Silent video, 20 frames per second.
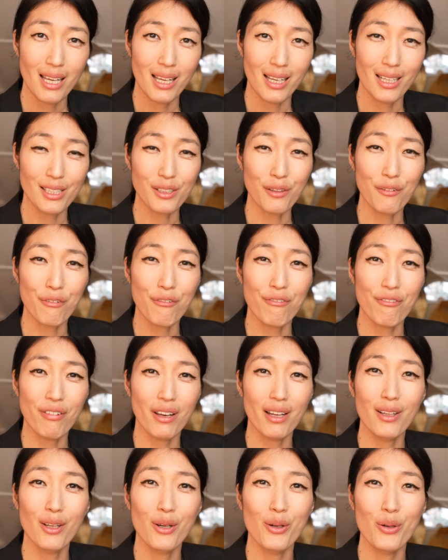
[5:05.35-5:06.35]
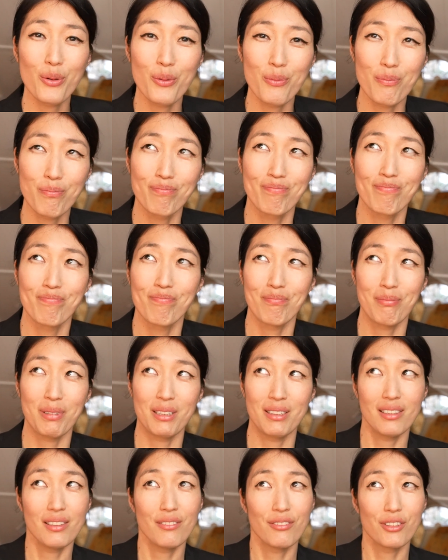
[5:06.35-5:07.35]
As a fellow
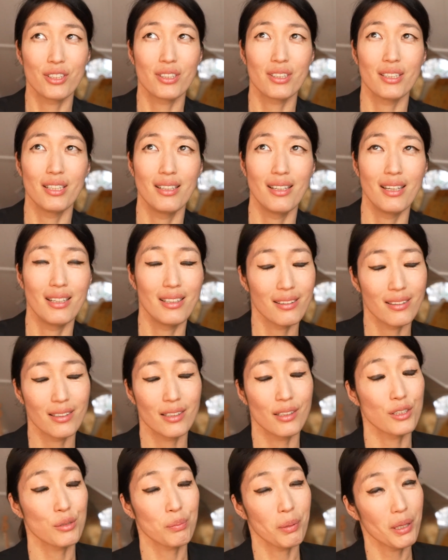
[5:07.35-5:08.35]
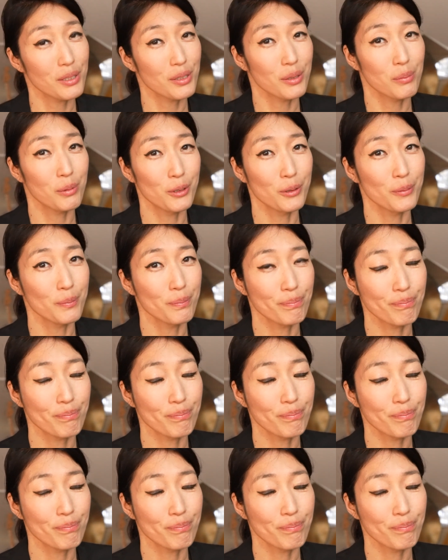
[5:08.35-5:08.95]
believer in anything is possible,